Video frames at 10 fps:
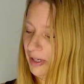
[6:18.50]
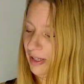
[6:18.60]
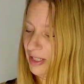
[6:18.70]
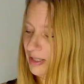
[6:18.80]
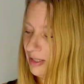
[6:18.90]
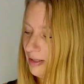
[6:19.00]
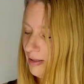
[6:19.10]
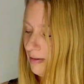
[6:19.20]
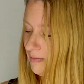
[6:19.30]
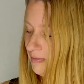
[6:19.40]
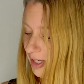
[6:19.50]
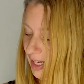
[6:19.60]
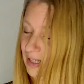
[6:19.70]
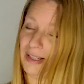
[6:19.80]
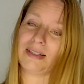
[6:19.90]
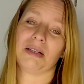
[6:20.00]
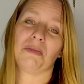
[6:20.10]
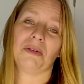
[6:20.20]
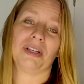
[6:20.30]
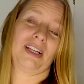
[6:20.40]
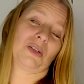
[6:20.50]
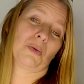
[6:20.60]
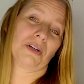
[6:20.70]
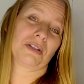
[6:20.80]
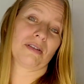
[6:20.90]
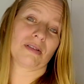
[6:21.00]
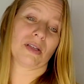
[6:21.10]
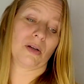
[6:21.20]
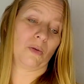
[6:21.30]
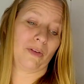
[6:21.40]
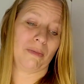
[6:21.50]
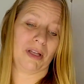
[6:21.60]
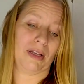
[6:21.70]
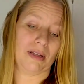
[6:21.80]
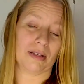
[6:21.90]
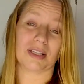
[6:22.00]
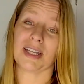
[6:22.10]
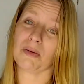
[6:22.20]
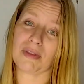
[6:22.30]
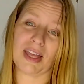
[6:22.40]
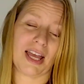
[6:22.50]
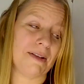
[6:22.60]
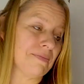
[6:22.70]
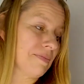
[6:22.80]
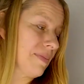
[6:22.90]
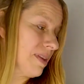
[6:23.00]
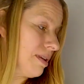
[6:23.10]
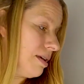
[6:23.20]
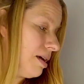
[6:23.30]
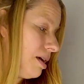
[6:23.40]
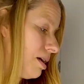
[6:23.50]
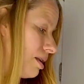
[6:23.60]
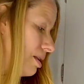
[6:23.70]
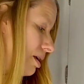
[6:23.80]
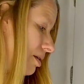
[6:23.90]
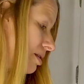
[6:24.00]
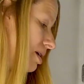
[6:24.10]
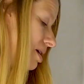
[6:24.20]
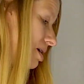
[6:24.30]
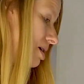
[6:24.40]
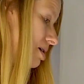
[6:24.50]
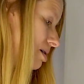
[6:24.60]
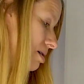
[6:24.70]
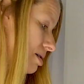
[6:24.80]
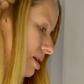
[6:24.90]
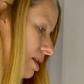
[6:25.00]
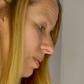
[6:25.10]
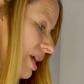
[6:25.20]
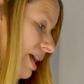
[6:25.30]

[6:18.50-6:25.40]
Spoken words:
but it's simple and it's worked. So we've been content with that. The other thing is that we